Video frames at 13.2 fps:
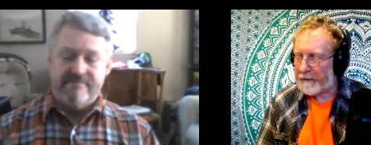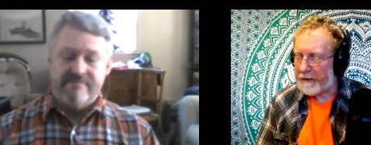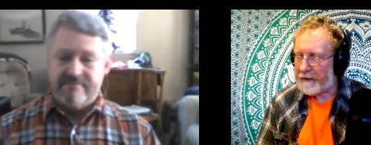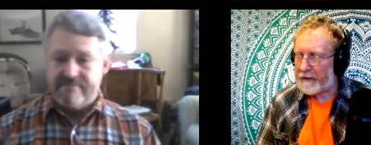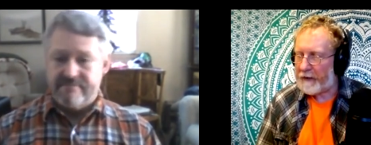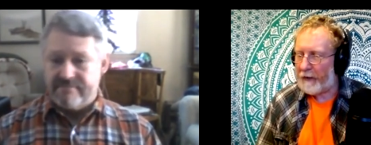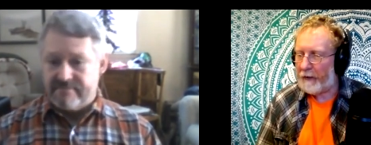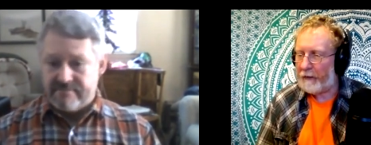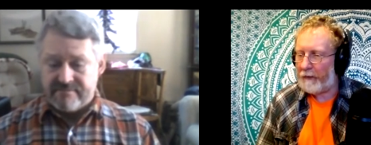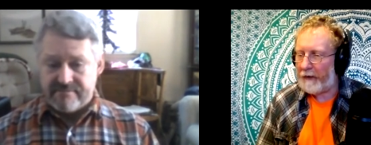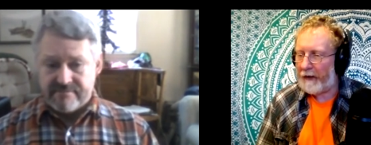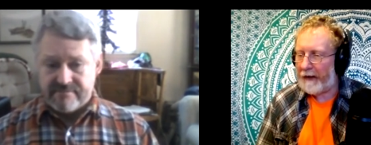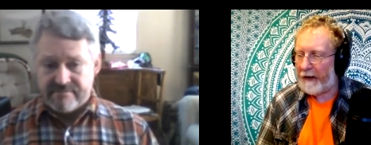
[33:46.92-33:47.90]

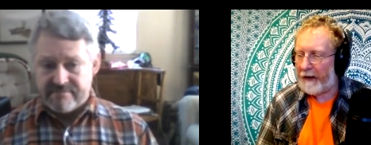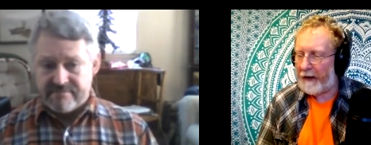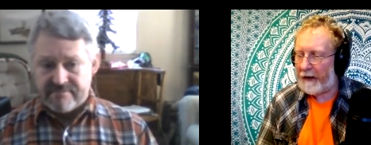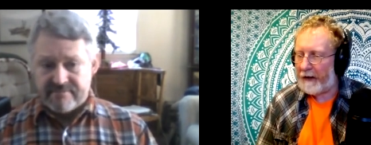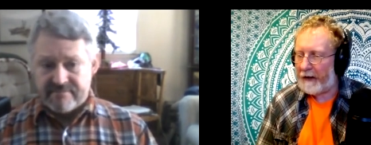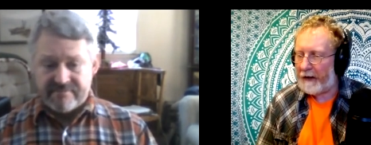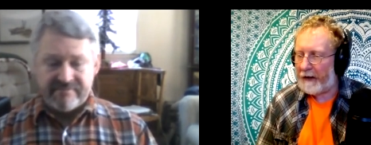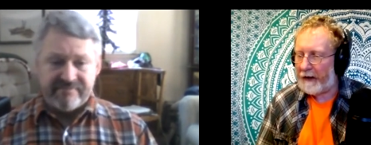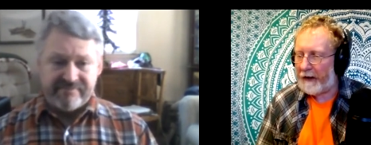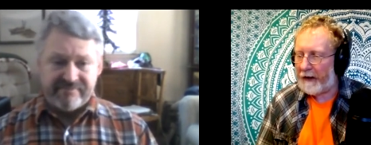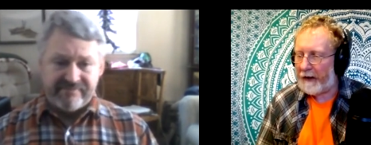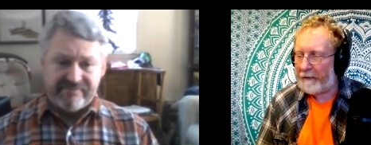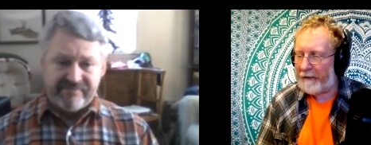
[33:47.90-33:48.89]
Speaker 1: So
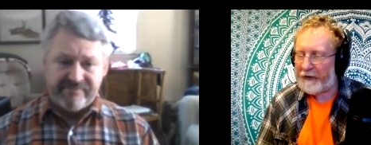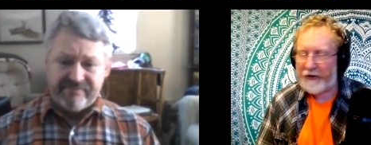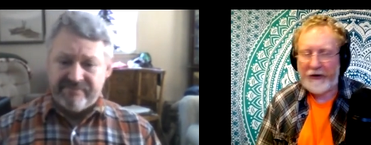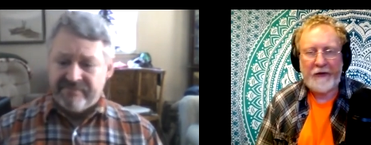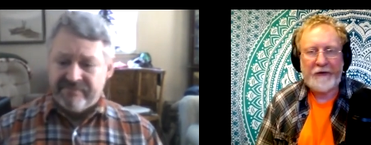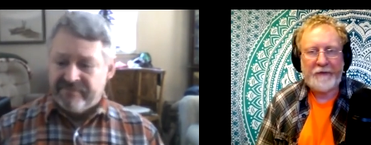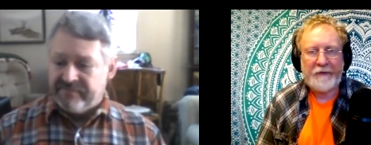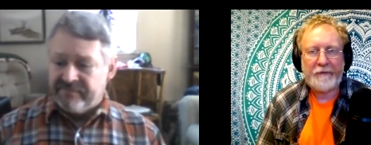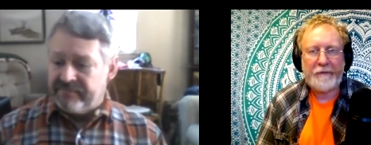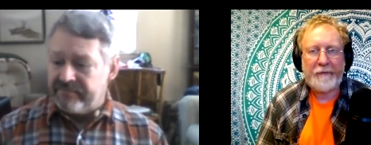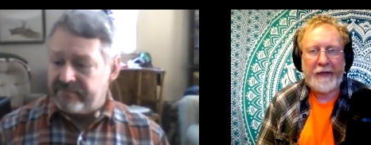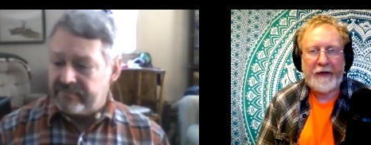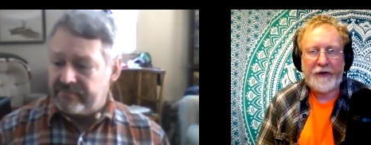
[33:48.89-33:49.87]
Bashar
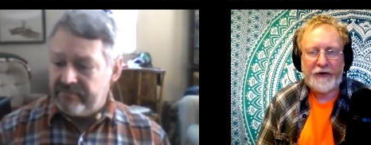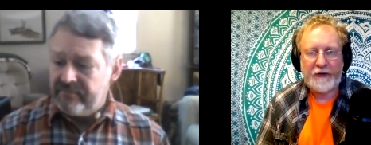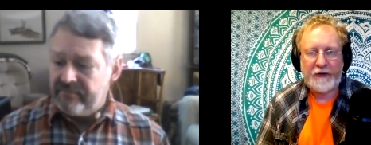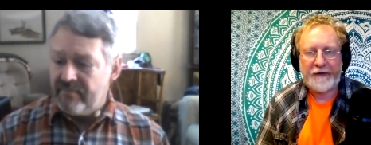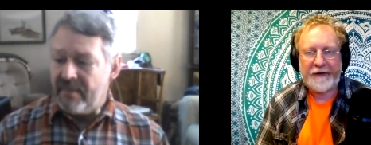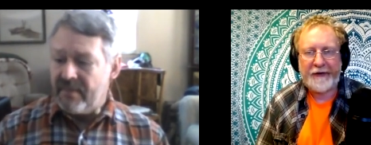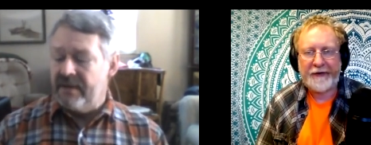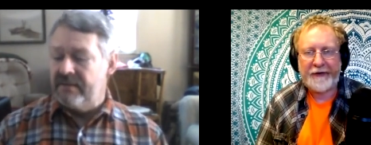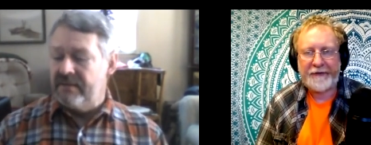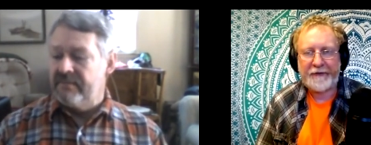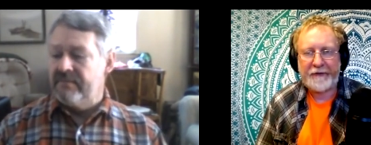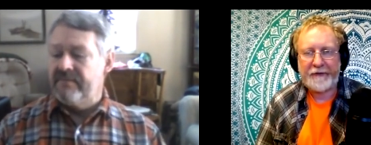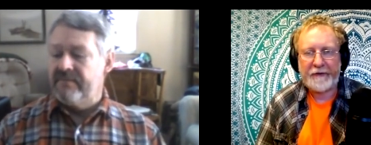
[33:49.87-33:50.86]
mentioned
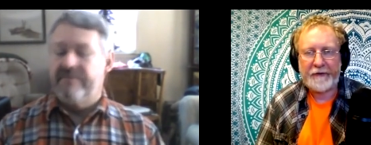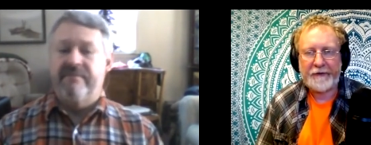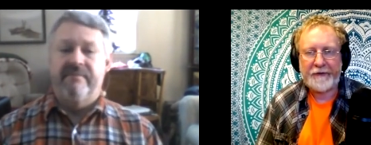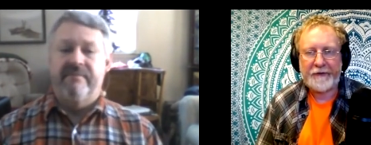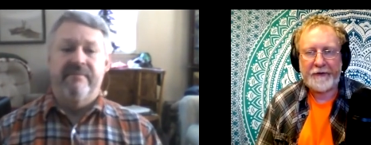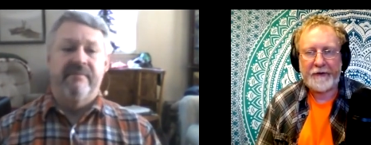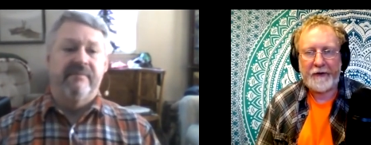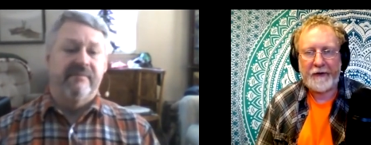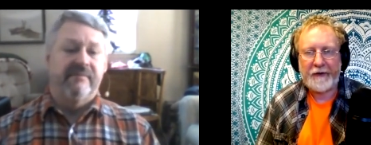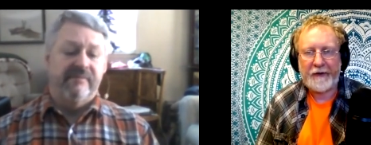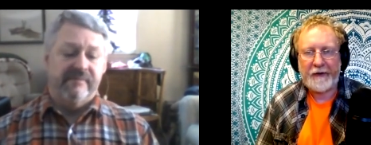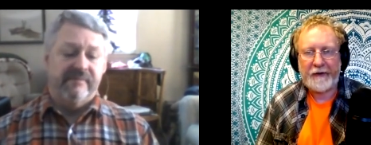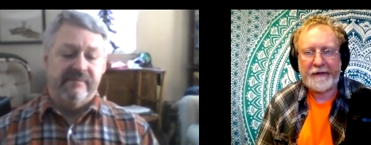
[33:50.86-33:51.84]
that
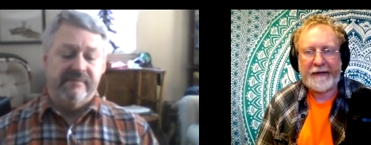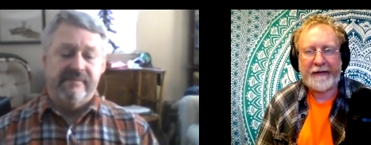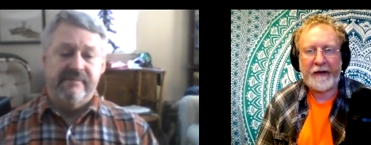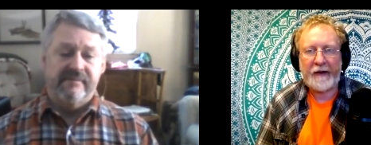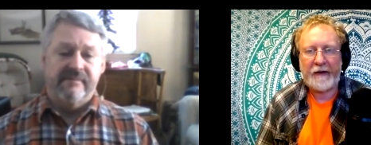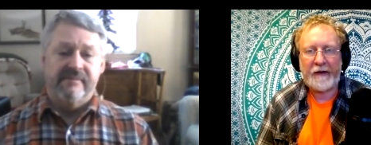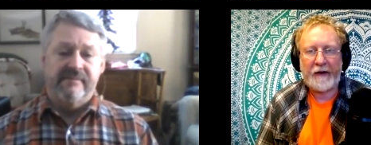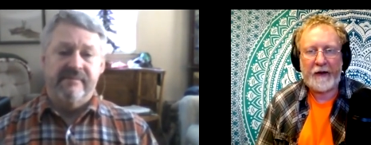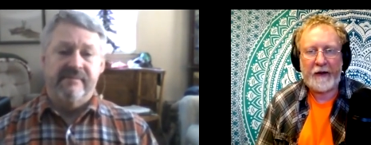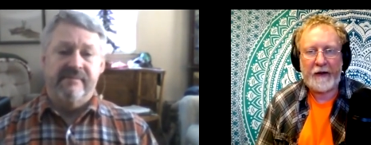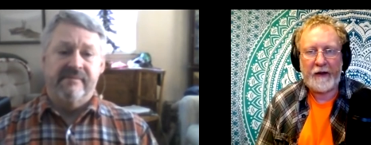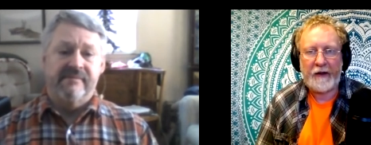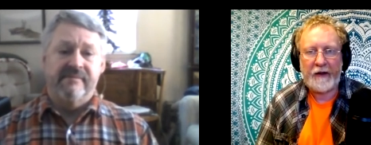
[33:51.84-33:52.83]
Yahyel
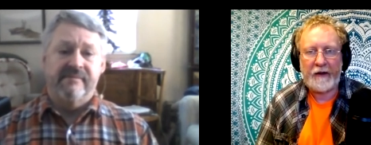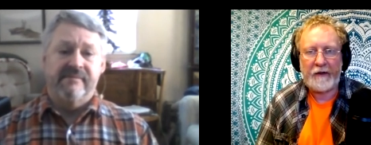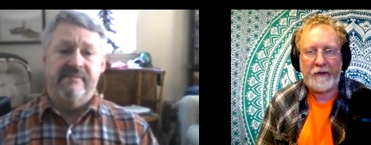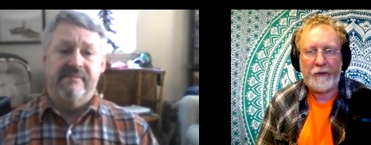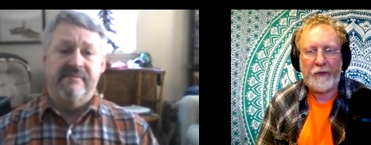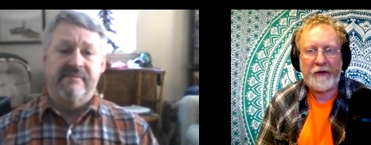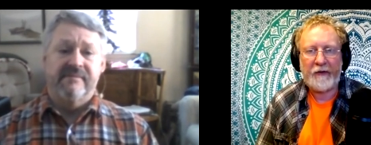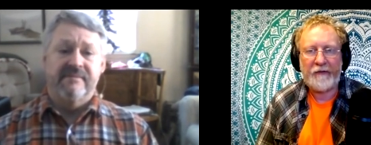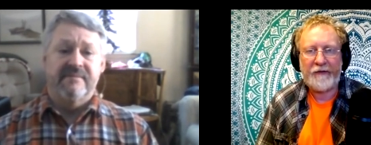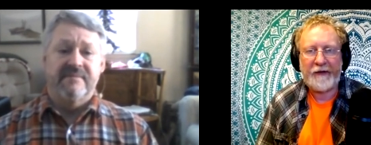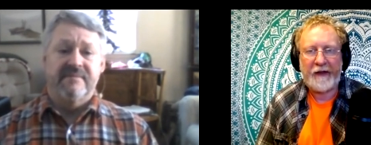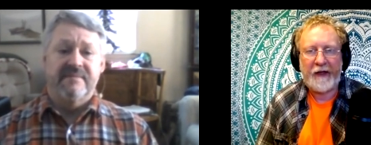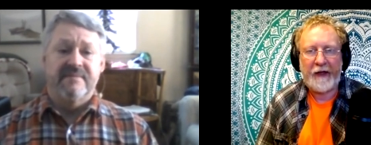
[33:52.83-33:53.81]
are one
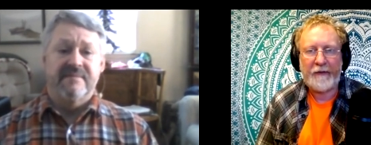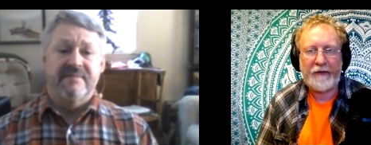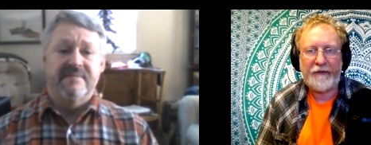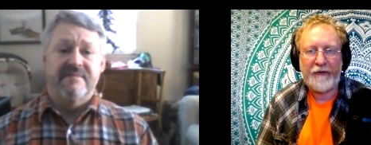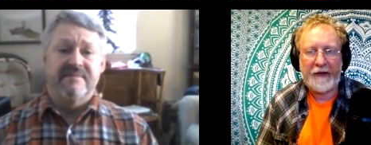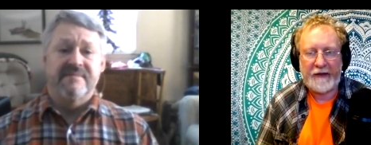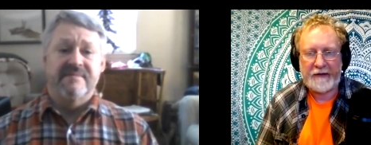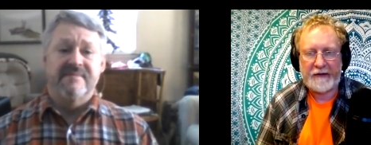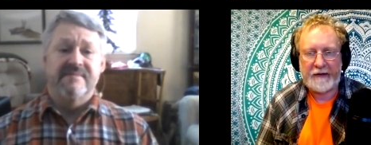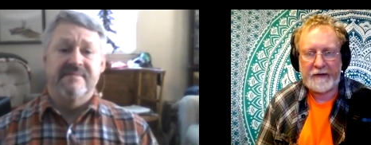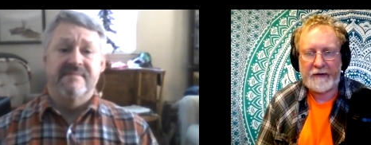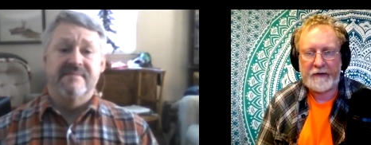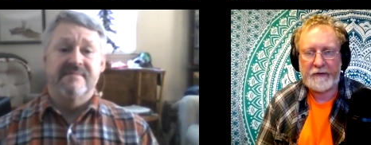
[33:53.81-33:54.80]
of the hybrid
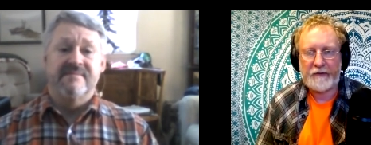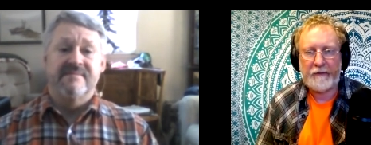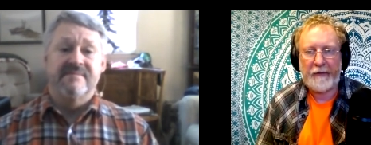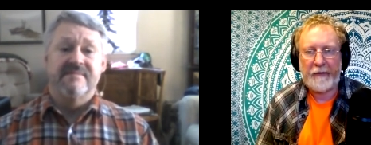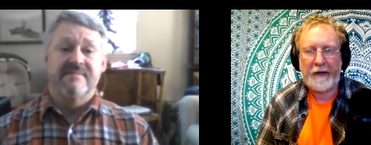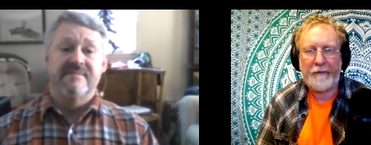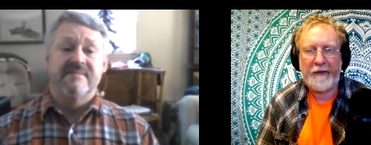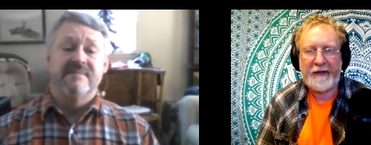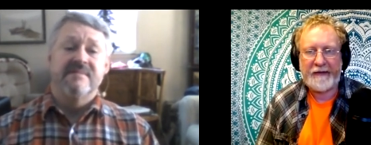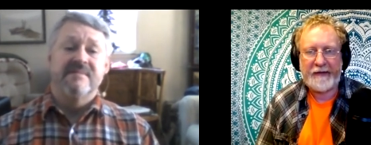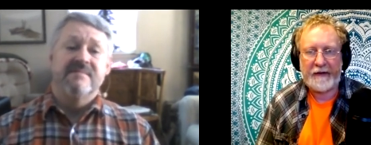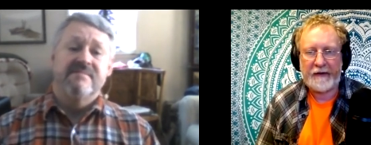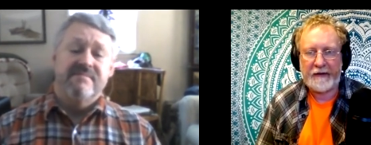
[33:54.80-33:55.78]
races made by
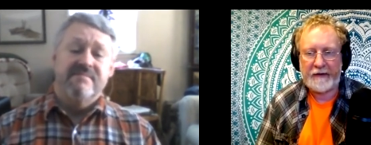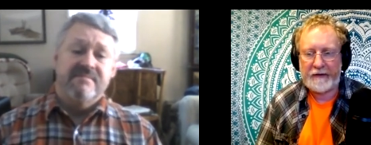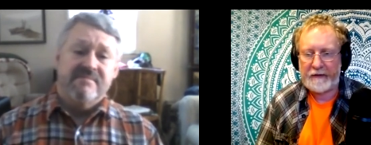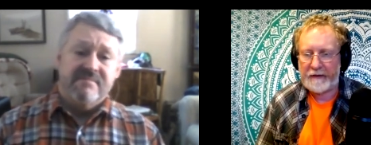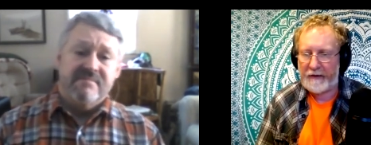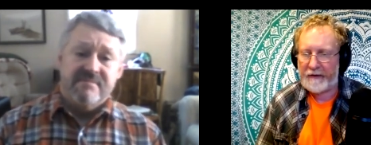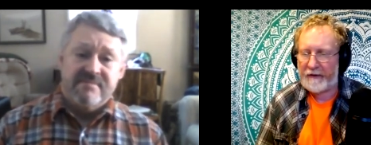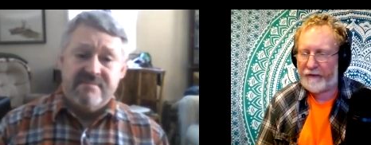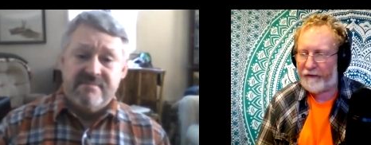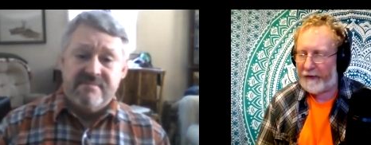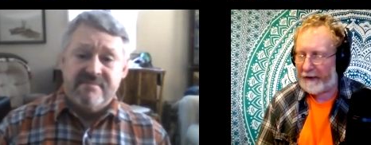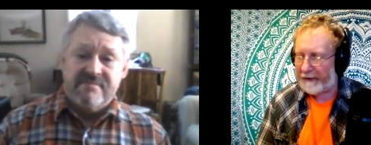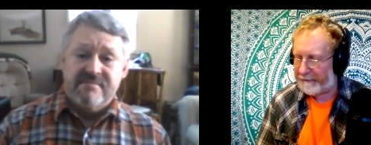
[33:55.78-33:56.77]
Zetas. Is
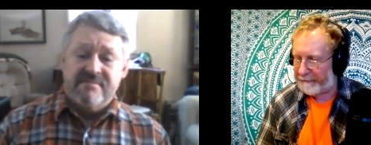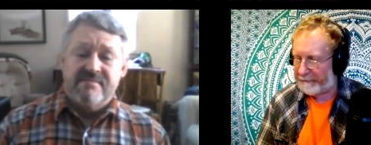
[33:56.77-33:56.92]
it right?